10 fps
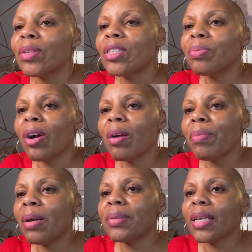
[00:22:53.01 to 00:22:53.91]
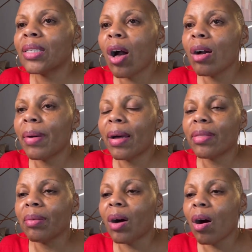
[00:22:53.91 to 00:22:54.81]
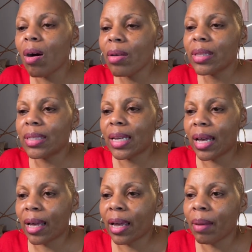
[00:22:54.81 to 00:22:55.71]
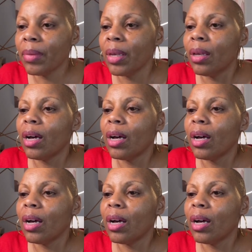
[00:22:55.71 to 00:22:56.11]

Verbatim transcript: the smart bulbs i talk about them all the time